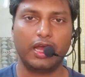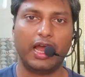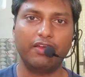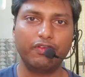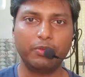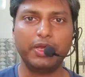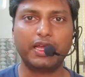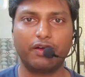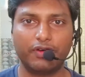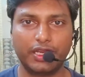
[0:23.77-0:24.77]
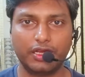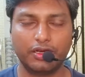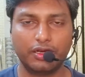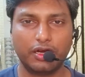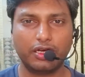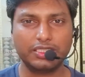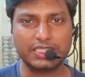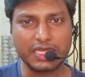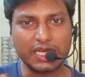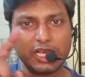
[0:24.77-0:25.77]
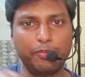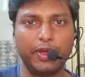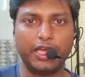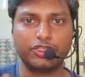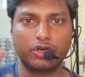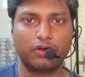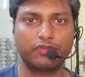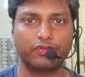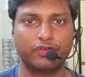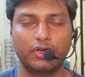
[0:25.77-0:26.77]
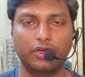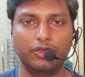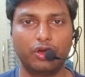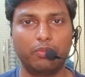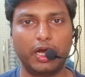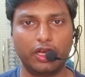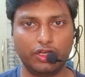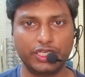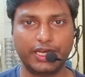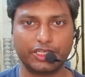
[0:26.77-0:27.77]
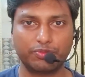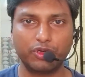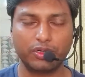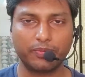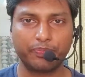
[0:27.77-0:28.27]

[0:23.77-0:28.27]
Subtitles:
I will be covering a single page of your biology textbook.